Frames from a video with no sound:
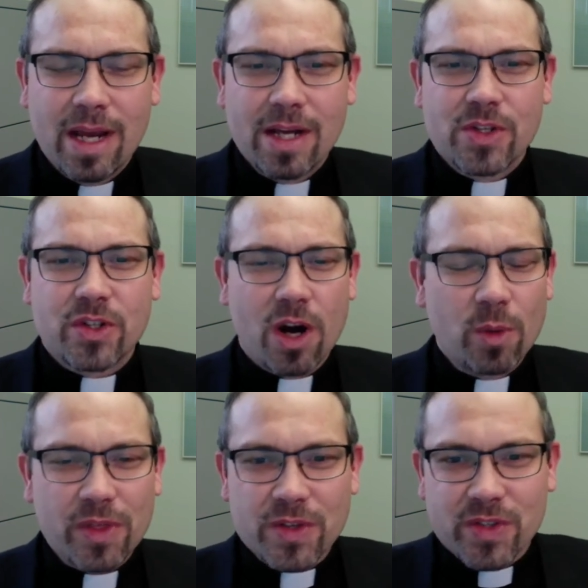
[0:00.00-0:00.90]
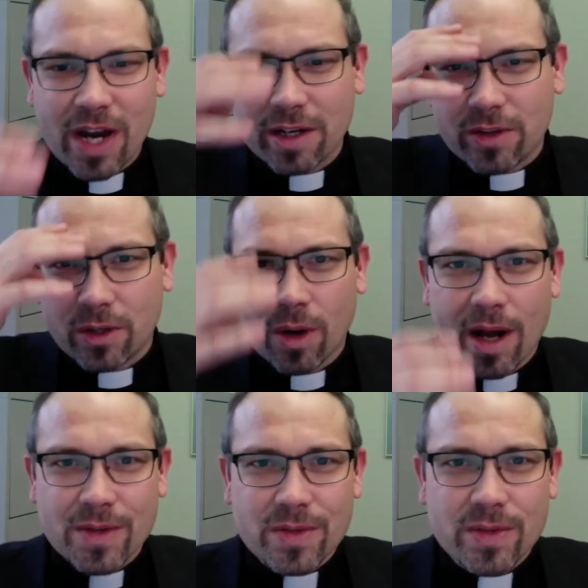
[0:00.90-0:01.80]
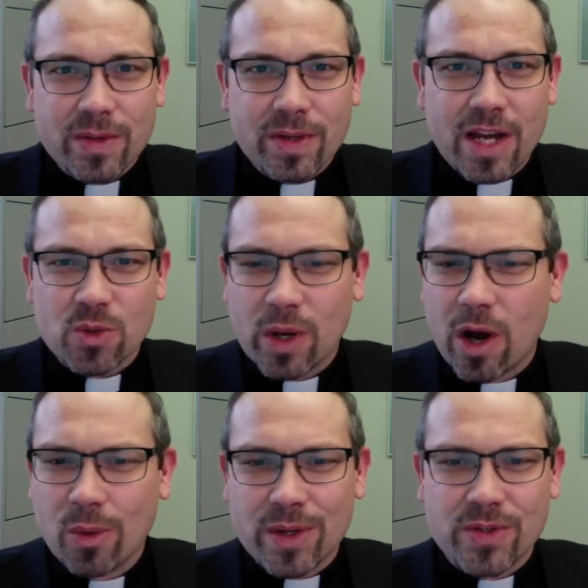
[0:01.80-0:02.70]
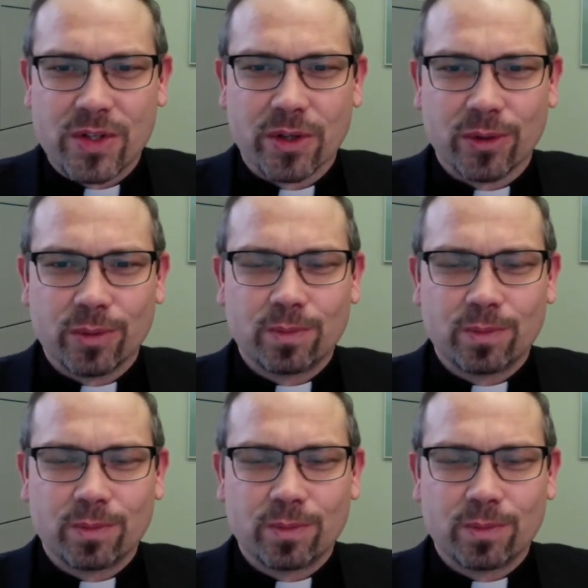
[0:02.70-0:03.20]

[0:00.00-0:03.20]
Start with the sign of the cross, as we always do.